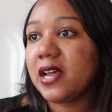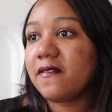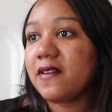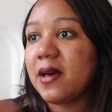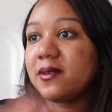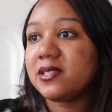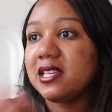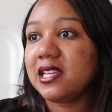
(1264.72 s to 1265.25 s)
if
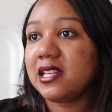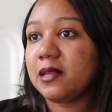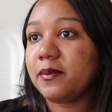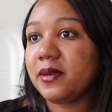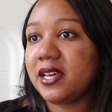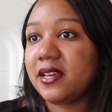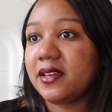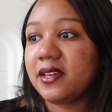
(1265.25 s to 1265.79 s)
I was a little
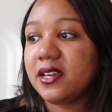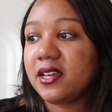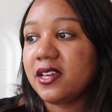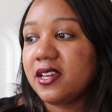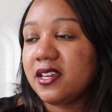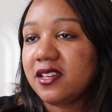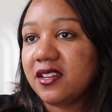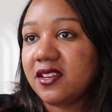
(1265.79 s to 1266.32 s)
bit,
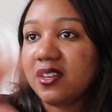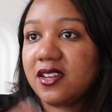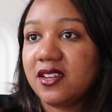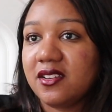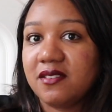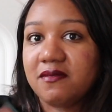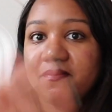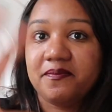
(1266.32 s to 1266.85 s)
you
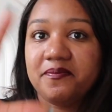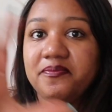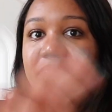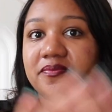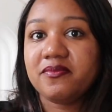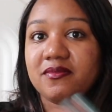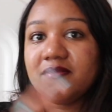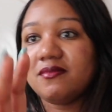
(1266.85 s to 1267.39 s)
know,
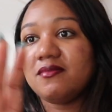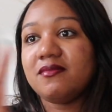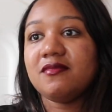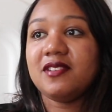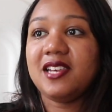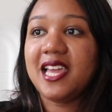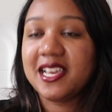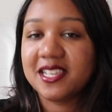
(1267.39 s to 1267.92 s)

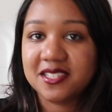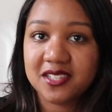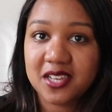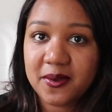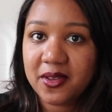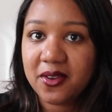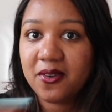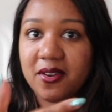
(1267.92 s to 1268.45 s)
less
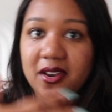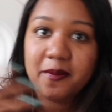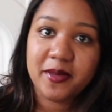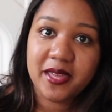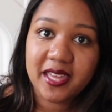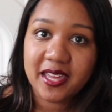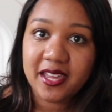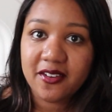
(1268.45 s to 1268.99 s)
going on up
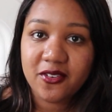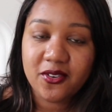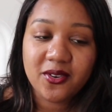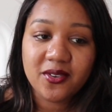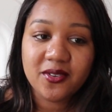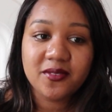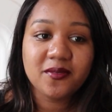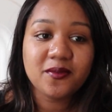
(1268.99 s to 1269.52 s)
here or
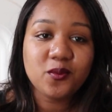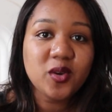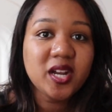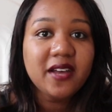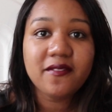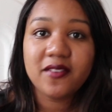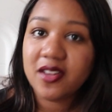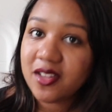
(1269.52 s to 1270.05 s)

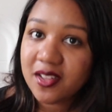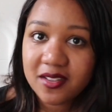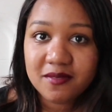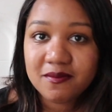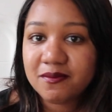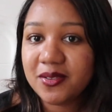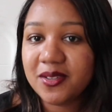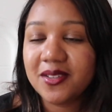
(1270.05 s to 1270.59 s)
whatever.
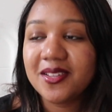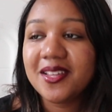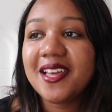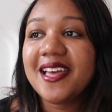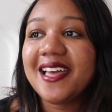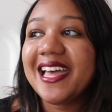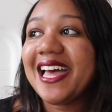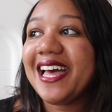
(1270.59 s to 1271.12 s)

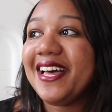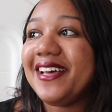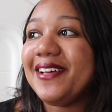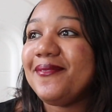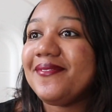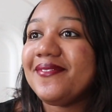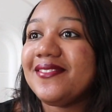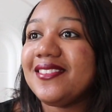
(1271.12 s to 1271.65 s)

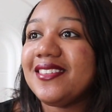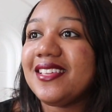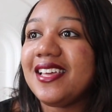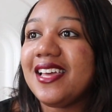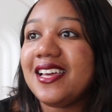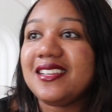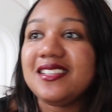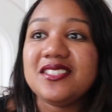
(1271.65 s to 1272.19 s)

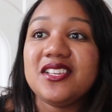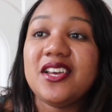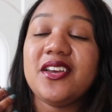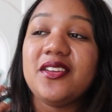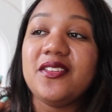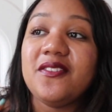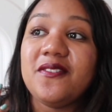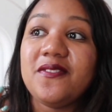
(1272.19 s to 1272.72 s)
And
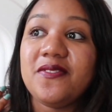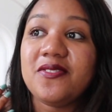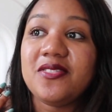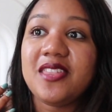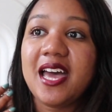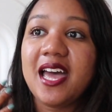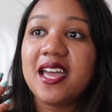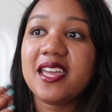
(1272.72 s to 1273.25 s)
so
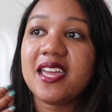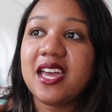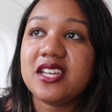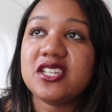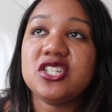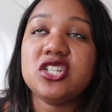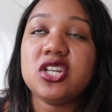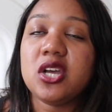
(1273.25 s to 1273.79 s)
that
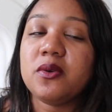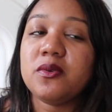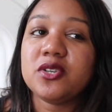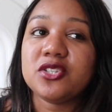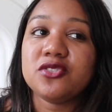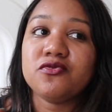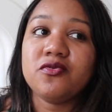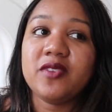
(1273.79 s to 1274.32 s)
gesture
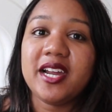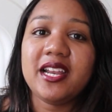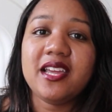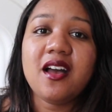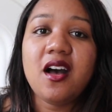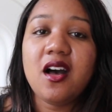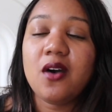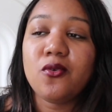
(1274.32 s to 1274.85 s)
was really
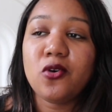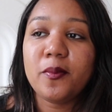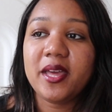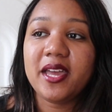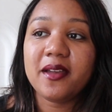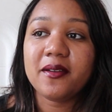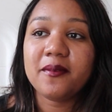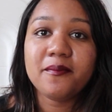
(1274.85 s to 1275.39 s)

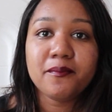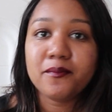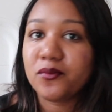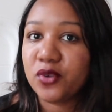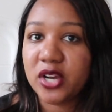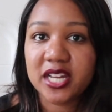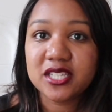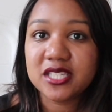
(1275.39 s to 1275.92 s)
heartwarming,
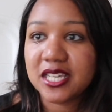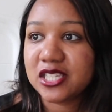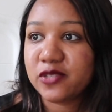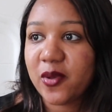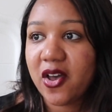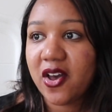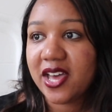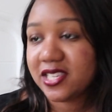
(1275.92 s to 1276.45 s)
brings tears to
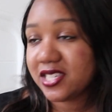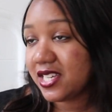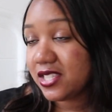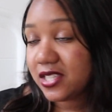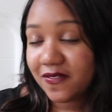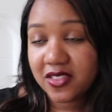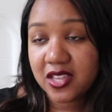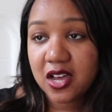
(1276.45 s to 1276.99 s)
my eyes, and it's
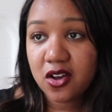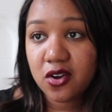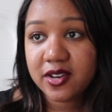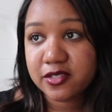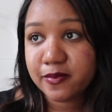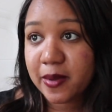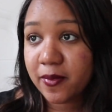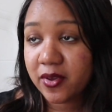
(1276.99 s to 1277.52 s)
something that I
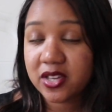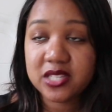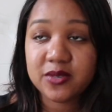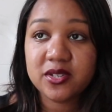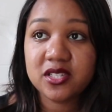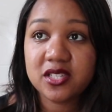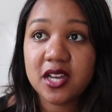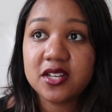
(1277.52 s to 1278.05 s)
always remember because it
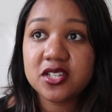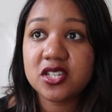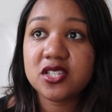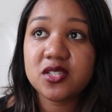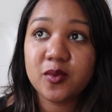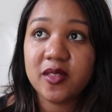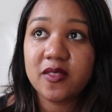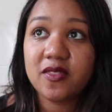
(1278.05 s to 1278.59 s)
was such a
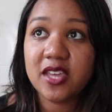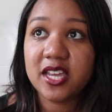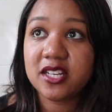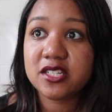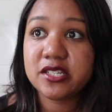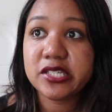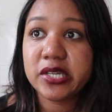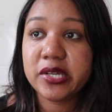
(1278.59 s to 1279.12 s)
sweet thing
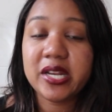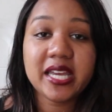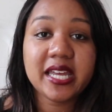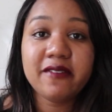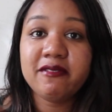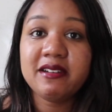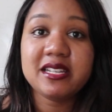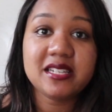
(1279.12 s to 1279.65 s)
to do. Like
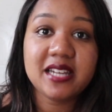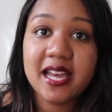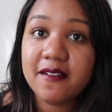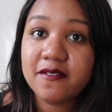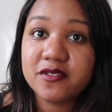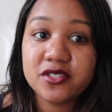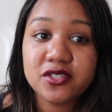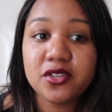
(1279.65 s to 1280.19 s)
he really didn't
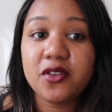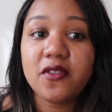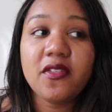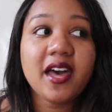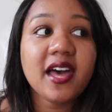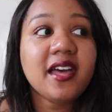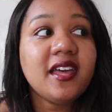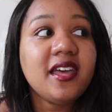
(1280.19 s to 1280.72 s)
have to do
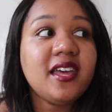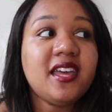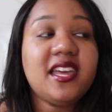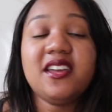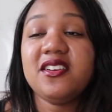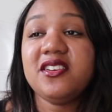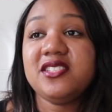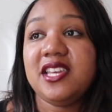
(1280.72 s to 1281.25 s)

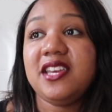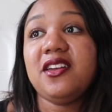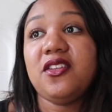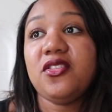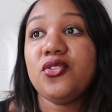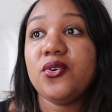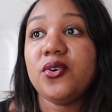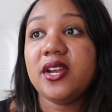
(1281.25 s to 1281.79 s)
that because he could
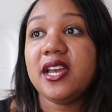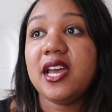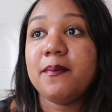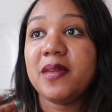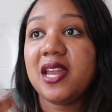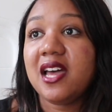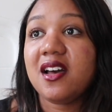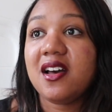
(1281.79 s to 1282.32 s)
have thought it and
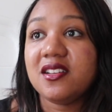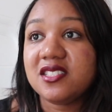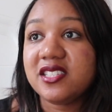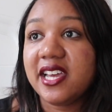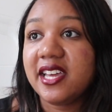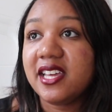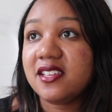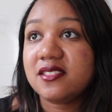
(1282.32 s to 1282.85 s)
be like, I can't
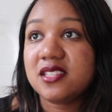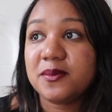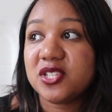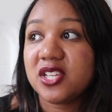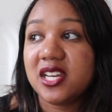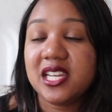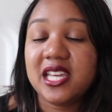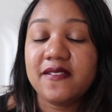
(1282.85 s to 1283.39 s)
say it, so I'm
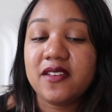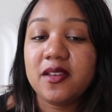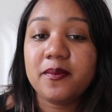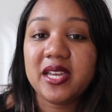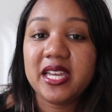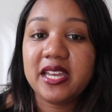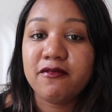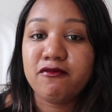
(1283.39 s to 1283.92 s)
just gonna leave it,
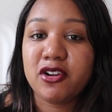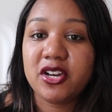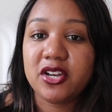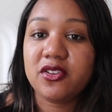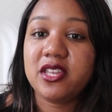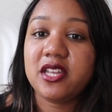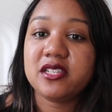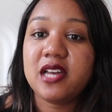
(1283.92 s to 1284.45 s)
but he wrote
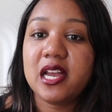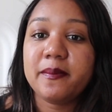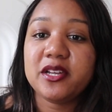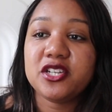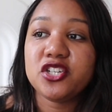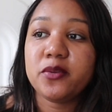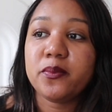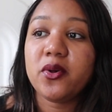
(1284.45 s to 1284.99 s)
it on the inside of my
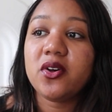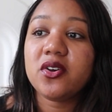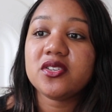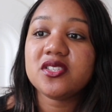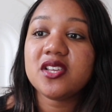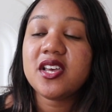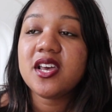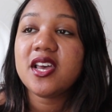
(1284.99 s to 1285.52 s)

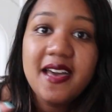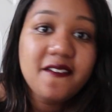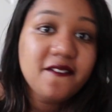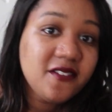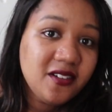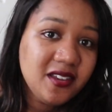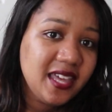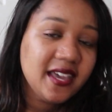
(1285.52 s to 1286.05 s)
shoebox. I
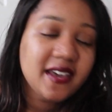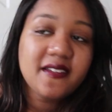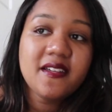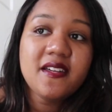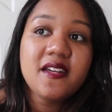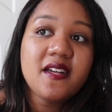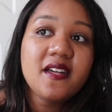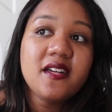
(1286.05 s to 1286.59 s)
feel like
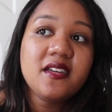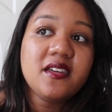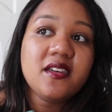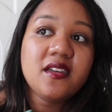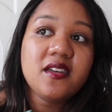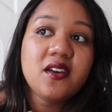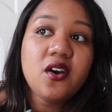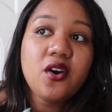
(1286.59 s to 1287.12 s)

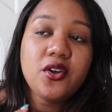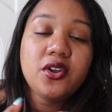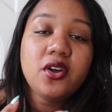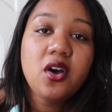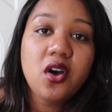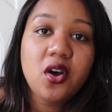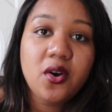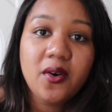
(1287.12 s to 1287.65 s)
on a
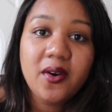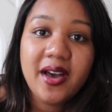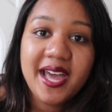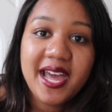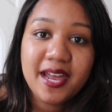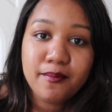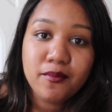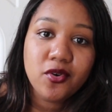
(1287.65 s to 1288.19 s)
whole I
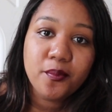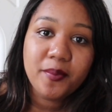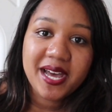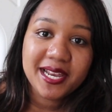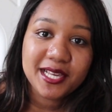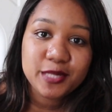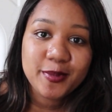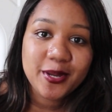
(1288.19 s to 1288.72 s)
had more
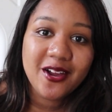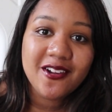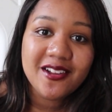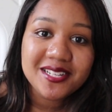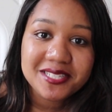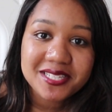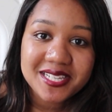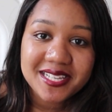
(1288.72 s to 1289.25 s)
bad
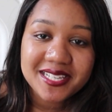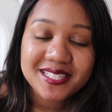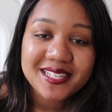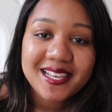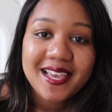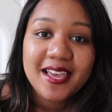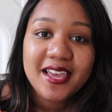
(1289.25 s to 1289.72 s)
experiences